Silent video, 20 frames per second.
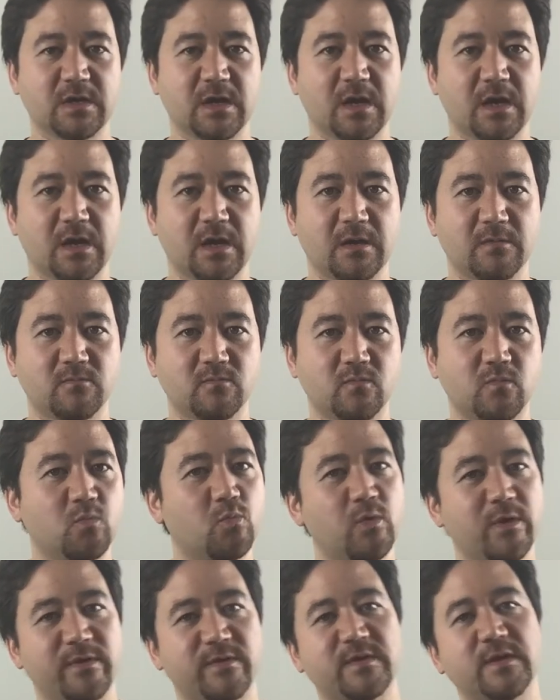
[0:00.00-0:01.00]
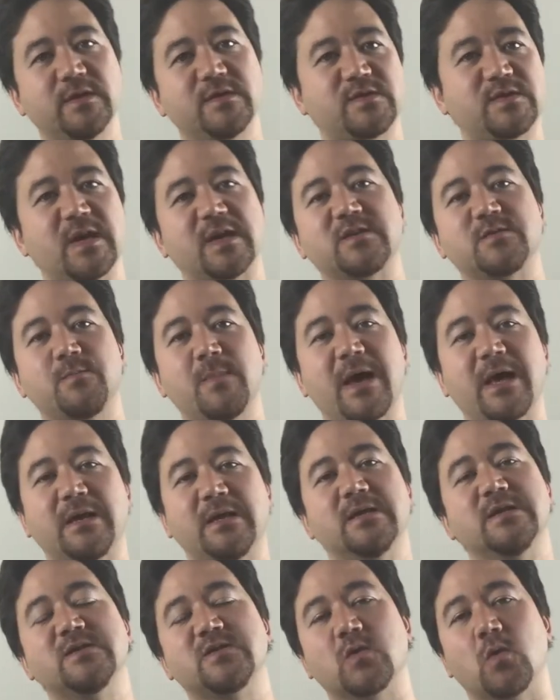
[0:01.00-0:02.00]
with such
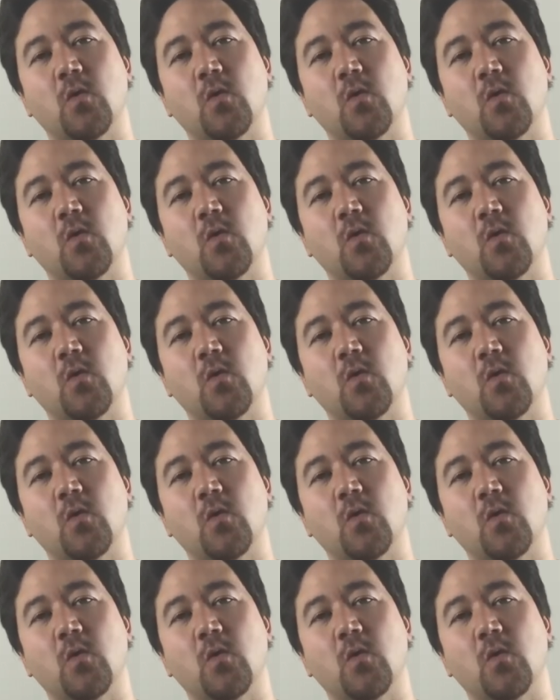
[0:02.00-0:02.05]
matters,